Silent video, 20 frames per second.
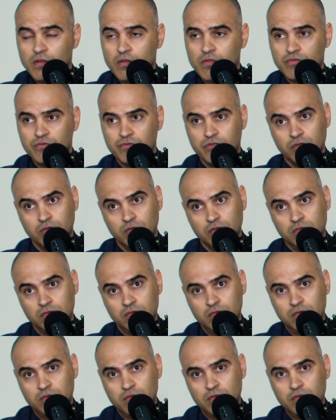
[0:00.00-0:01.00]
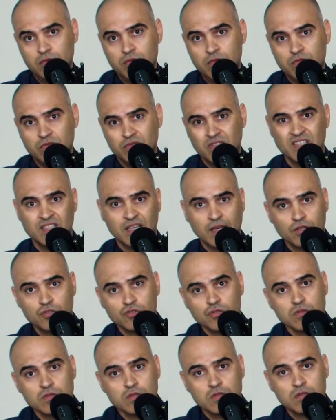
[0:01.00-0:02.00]
through
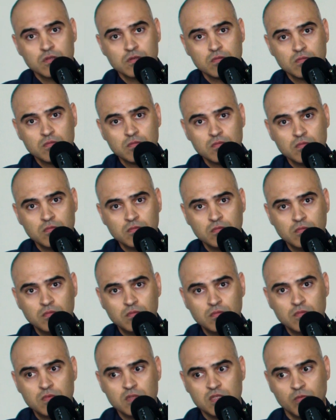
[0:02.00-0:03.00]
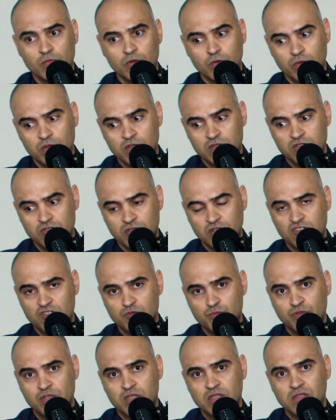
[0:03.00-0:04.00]
vacations, Someone wants to
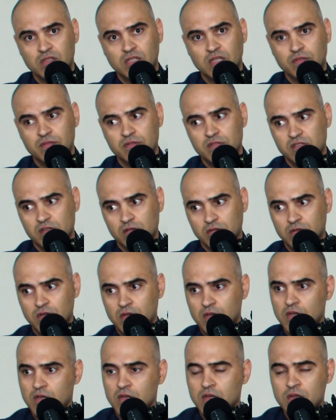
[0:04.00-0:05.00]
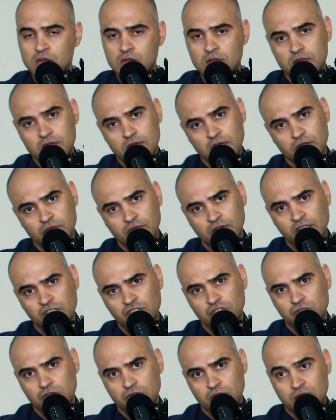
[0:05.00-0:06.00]
express love, so they
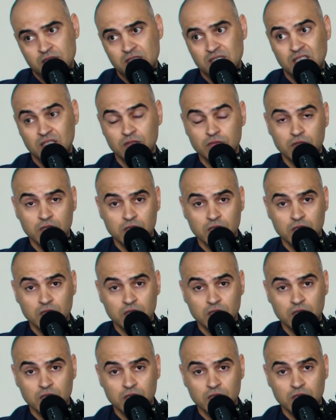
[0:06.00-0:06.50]
invite you to a ski